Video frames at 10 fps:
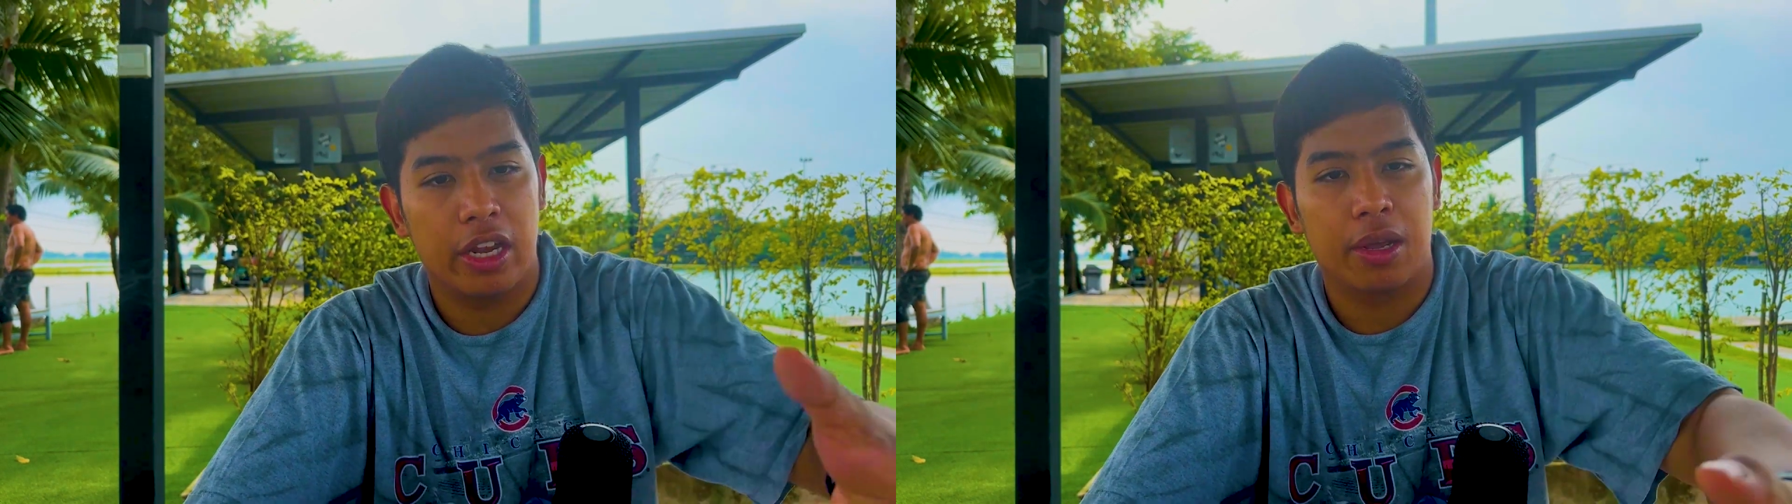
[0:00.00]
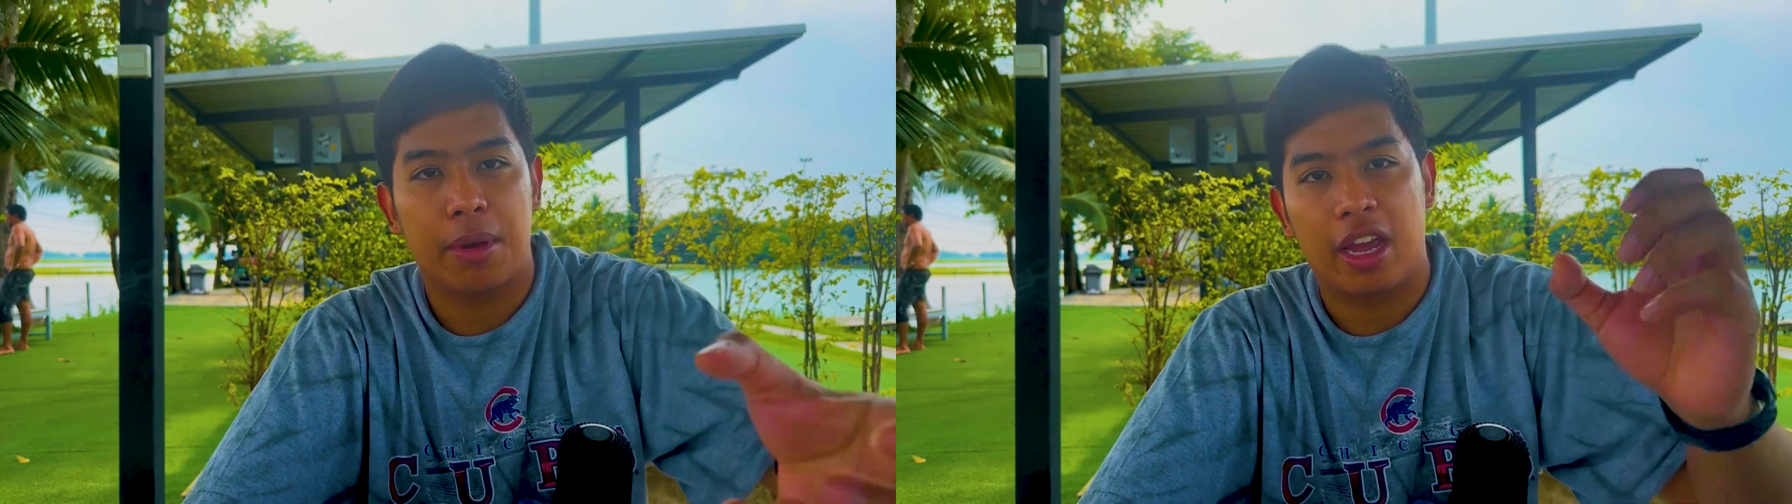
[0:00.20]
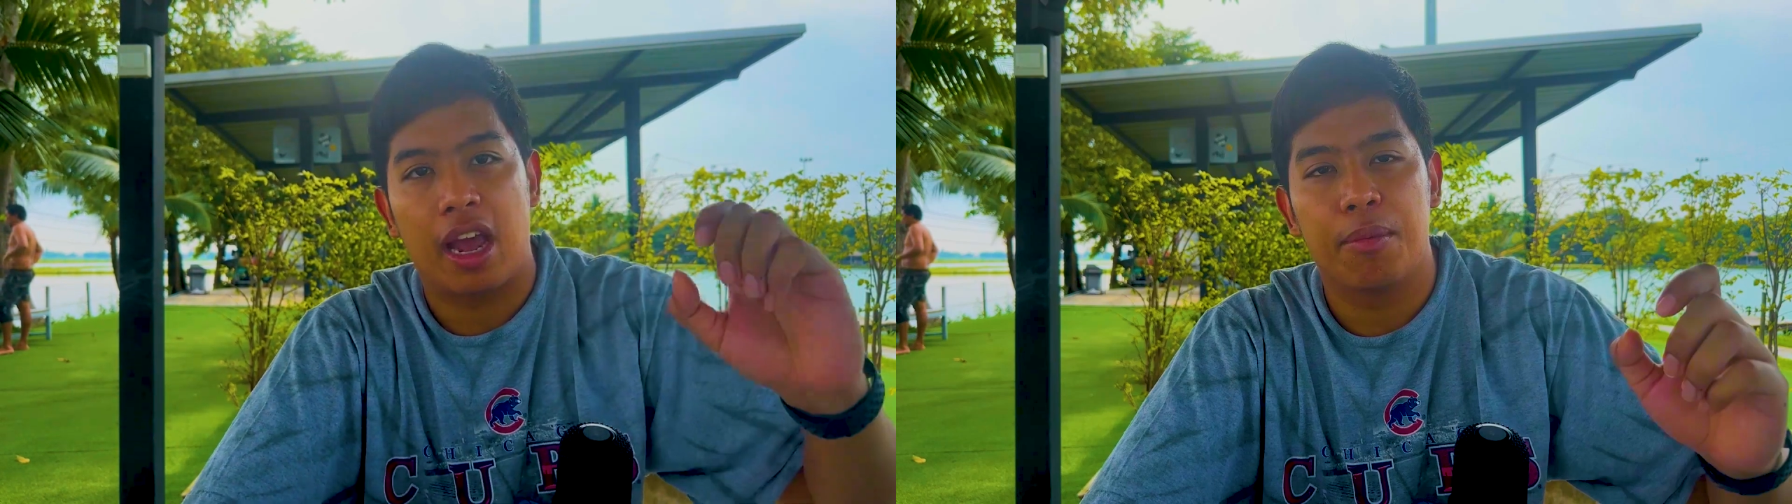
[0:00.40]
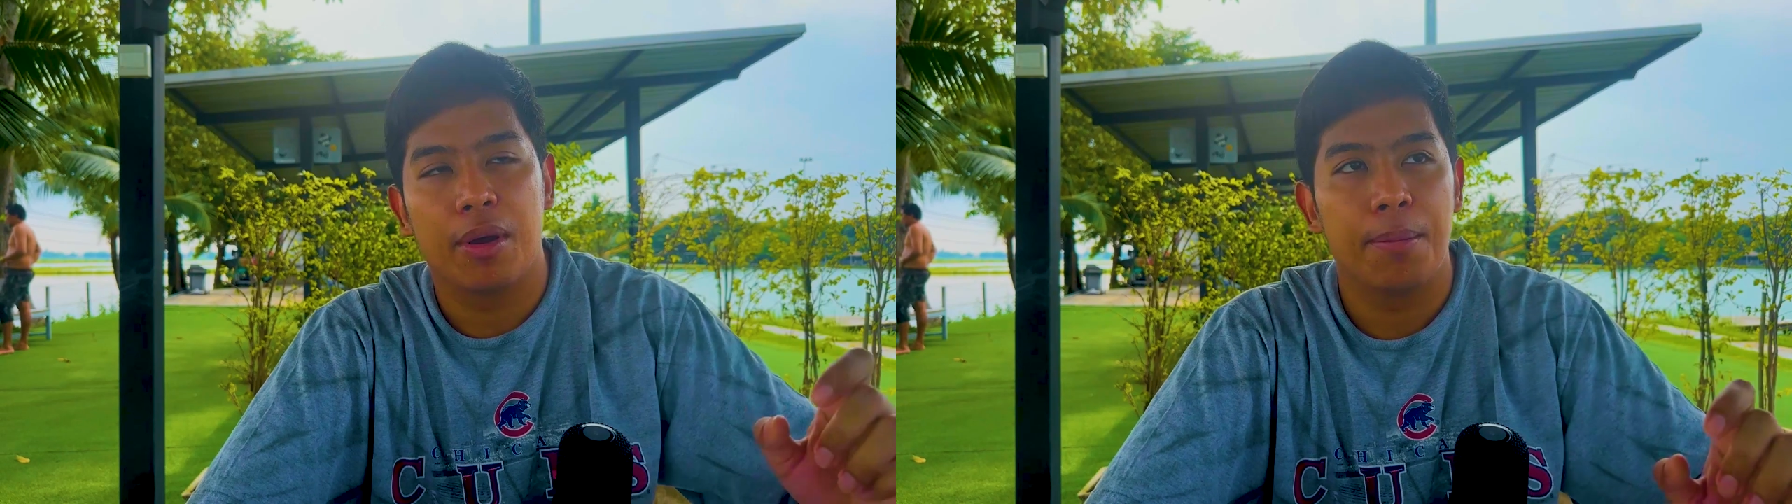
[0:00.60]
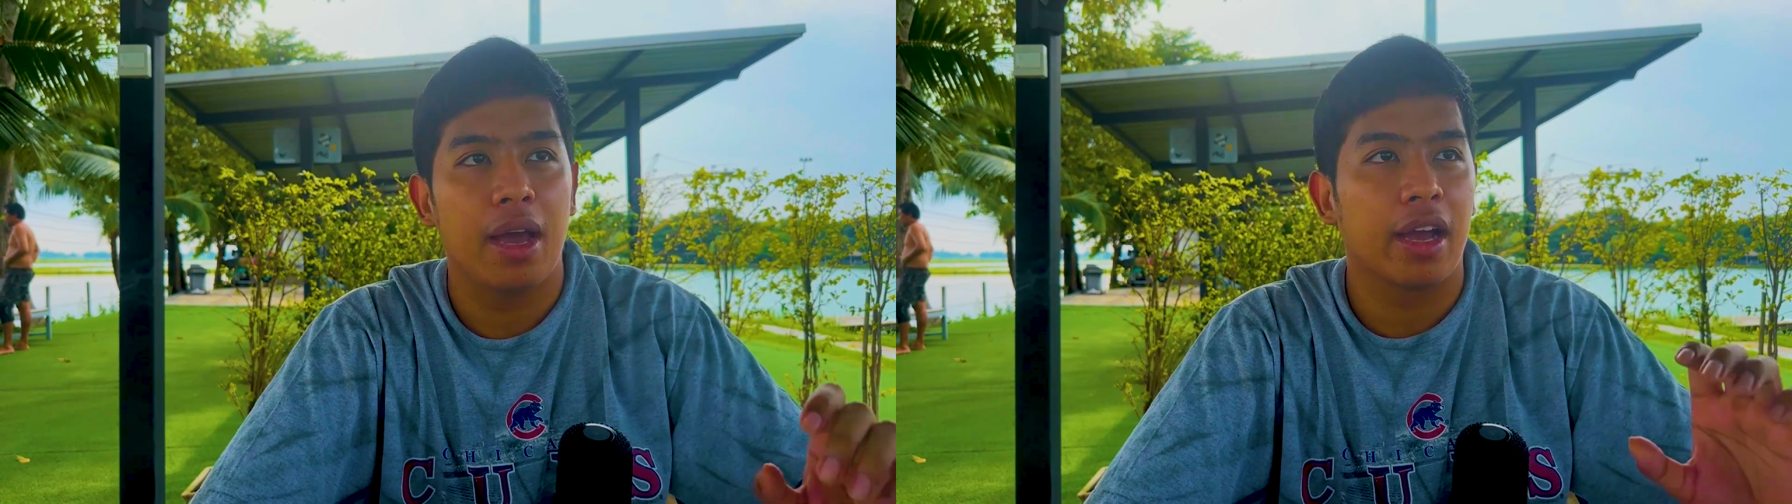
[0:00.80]
getting my
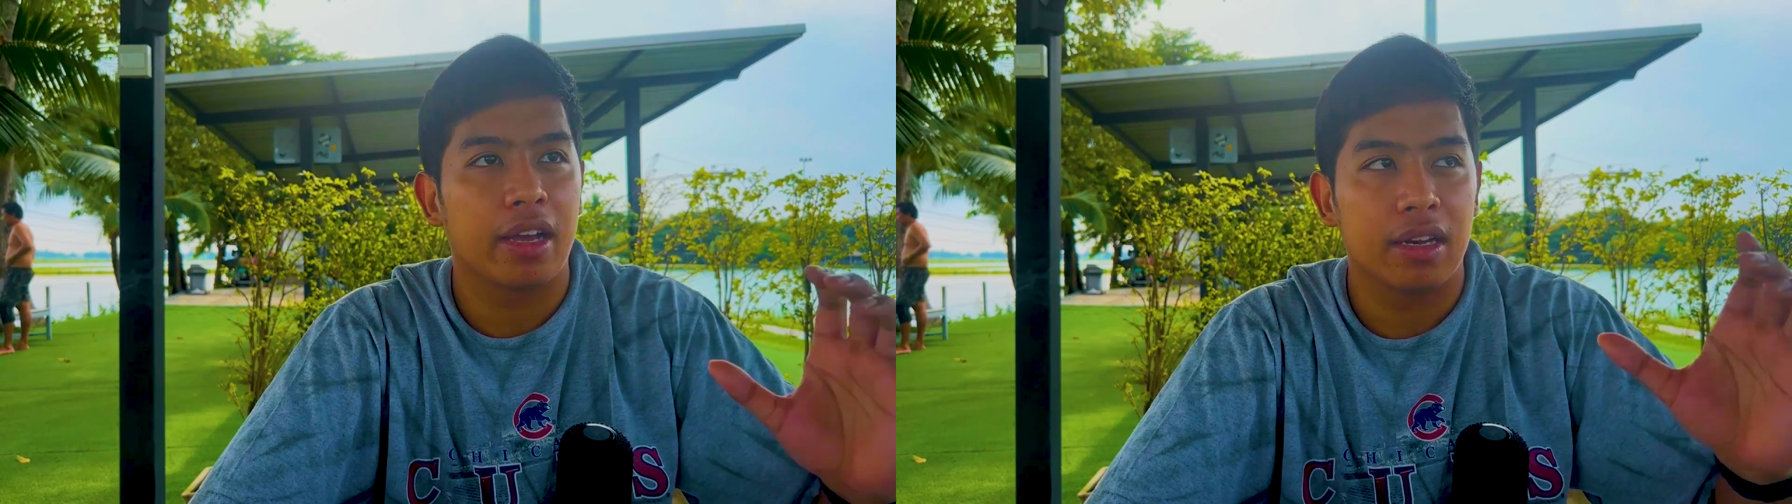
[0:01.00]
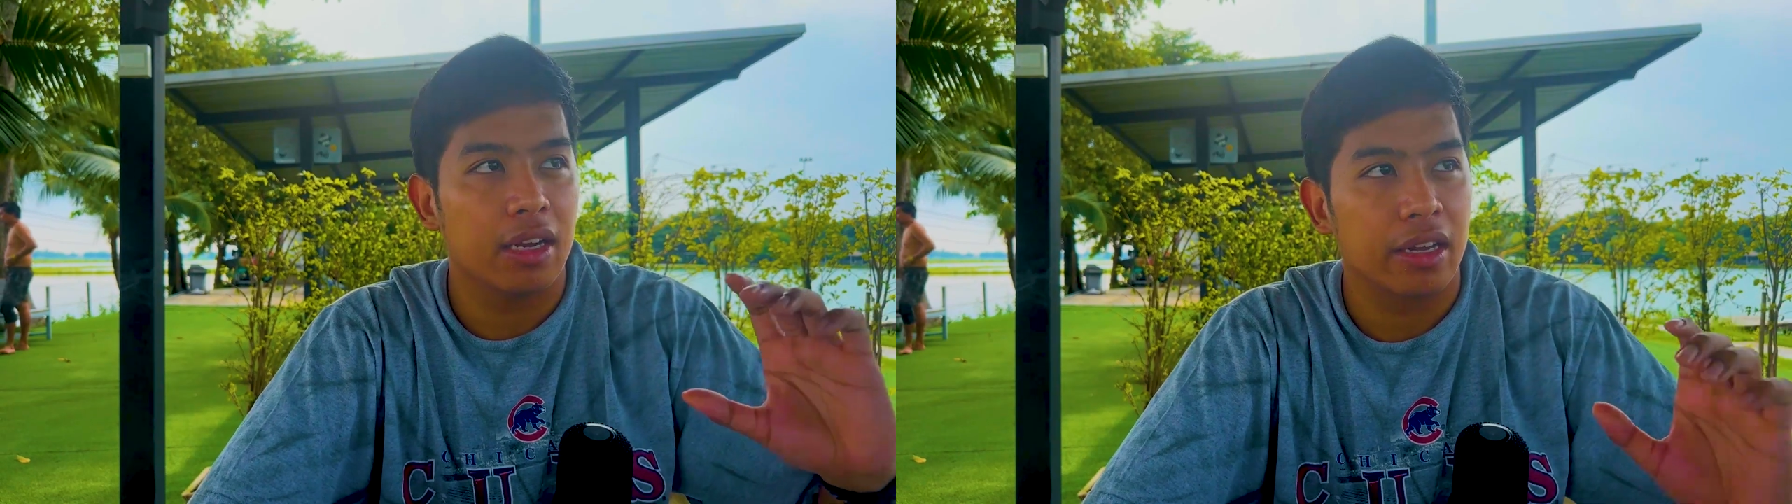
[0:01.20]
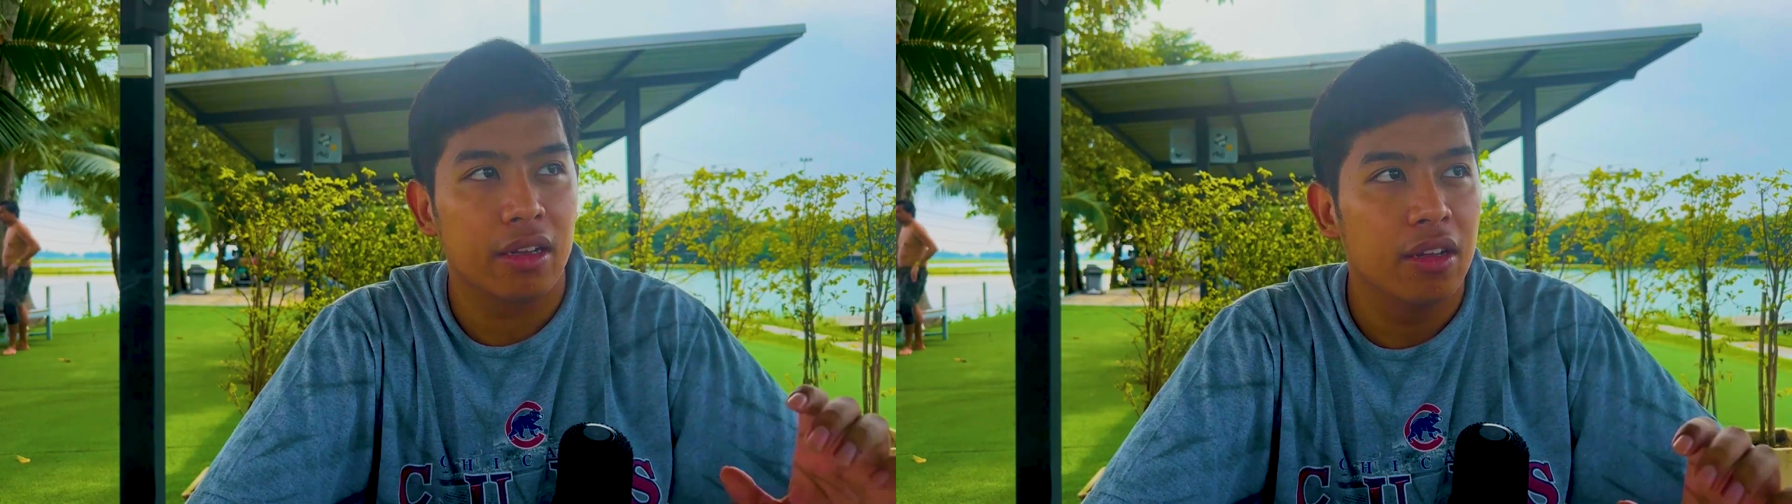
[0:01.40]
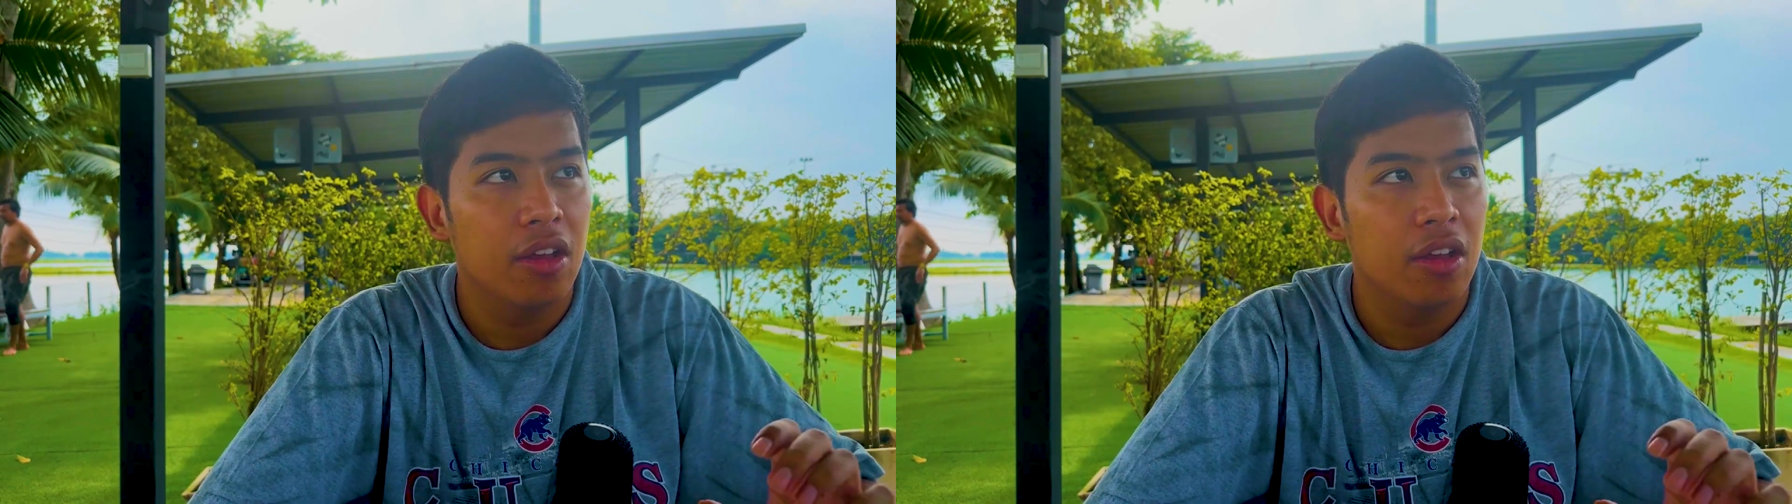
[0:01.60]
camera back and like